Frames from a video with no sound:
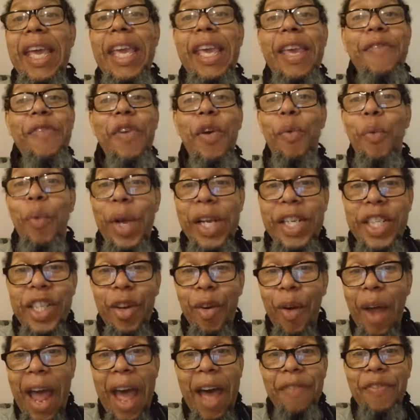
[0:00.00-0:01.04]
even
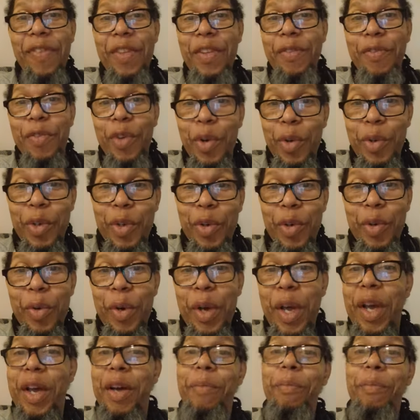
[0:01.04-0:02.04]
witchcraft and voodoo,